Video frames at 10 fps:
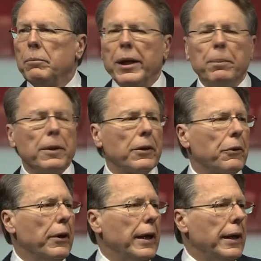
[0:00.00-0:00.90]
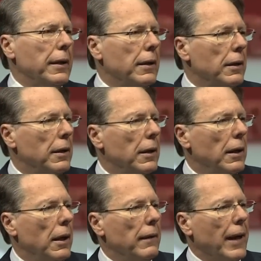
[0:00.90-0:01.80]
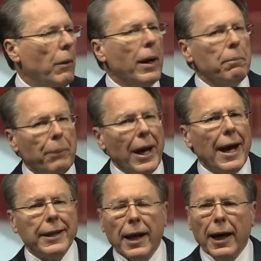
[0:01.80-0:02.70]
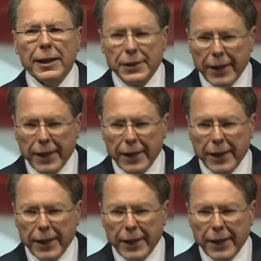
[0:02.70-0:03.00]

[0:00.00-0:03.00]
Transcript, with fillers: people agree. They want bad guys